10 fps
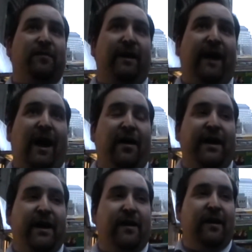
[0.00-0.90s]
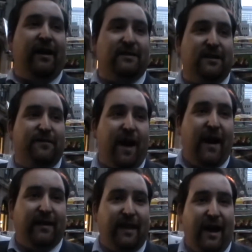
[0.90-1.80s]
for being out here is the
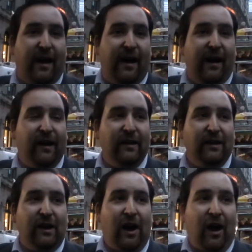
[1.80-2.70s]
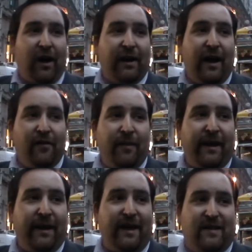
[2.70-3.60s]
fact that our
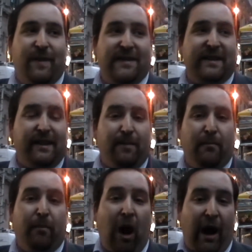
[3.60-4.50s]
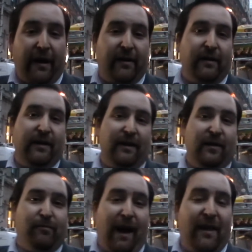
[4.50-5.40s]
government has basically been bought
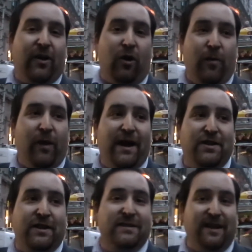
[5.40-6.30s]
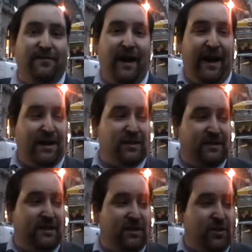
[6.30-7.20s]
by the corporations and
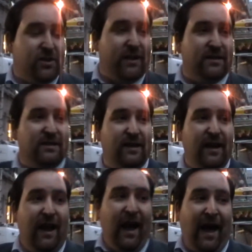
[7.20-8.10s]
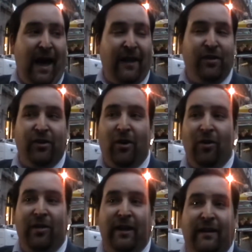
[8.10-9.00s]
financial institutions, and
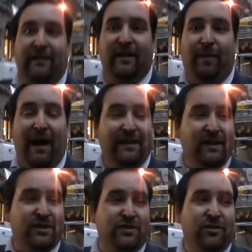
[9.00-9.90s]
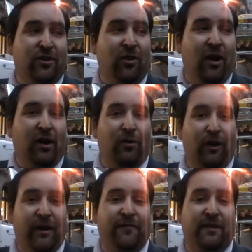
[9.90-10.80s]
the politicians are no longer
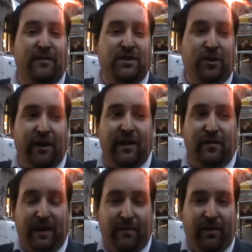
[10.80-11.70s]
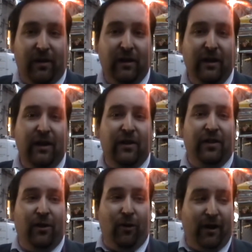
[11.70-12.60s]
working for the majority of the people.
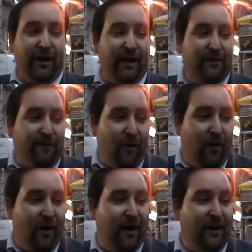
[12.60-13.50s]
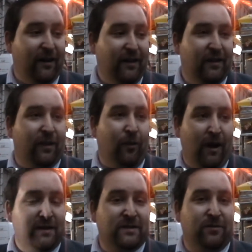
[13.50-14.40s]
They're working for the
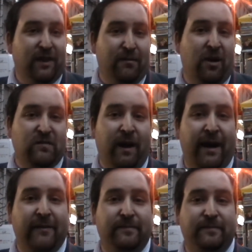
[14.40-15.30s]
ones with the most money.